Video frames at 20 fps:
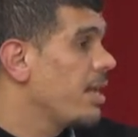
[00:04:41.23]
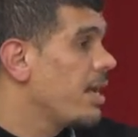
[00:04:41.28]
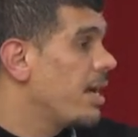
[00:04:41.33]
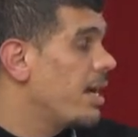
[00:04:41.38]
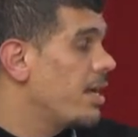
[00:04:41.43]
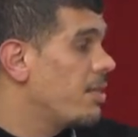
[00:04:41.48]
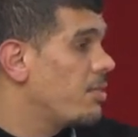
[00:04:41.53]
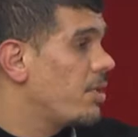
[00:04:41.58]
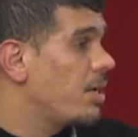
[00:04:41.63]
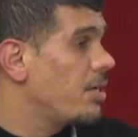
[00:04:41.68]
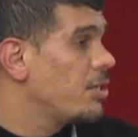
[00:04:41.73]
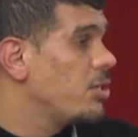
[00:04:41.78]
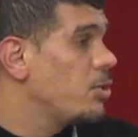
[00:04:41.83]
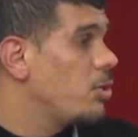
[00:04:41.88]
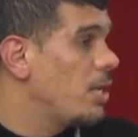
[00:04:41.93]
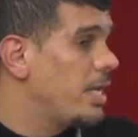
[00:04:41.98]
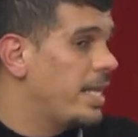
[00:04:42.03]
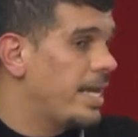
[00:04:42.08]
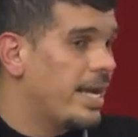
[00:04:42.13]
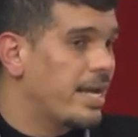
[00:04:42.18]
And the
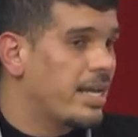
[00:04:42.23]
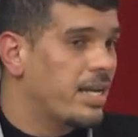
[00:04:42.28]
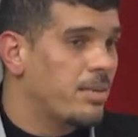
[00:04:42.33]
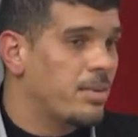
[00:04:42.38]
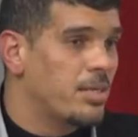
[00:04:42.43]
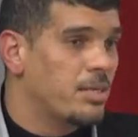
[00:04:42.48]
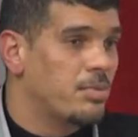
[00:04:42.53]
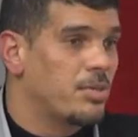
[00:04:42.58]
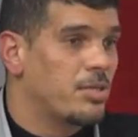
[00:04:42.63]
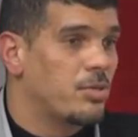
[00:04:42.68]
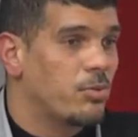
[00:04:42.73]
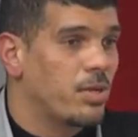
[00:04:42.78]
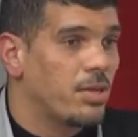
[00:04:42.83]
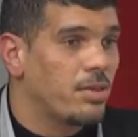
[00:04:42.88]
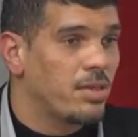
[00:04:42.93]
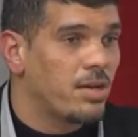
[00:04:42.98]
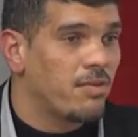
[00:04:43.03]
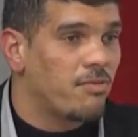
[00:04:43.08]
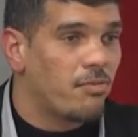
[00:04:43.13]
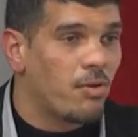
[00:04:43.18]
newly agreement
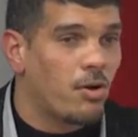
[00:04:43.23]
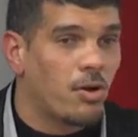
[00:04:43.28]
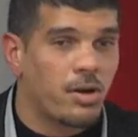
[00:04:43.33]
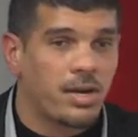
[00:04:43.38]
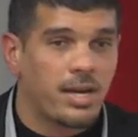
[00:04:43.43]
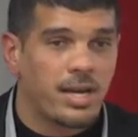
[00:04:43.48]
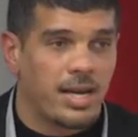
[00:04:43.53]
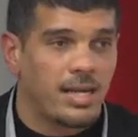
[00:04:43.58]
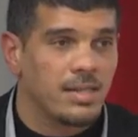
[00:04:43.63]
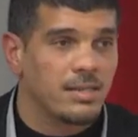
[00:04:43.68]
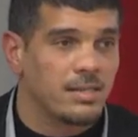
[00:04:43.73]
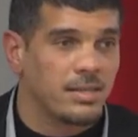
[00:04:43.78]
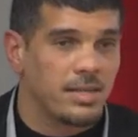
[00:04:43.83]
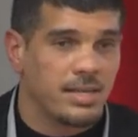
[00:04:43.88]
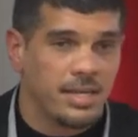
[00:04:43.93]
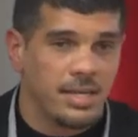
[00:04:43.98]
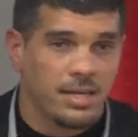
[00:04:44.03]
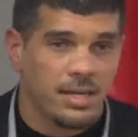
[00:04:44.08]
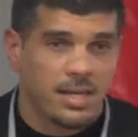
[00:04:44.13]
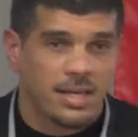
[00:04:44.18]
between the four
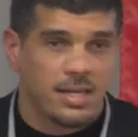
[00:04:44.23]
countries,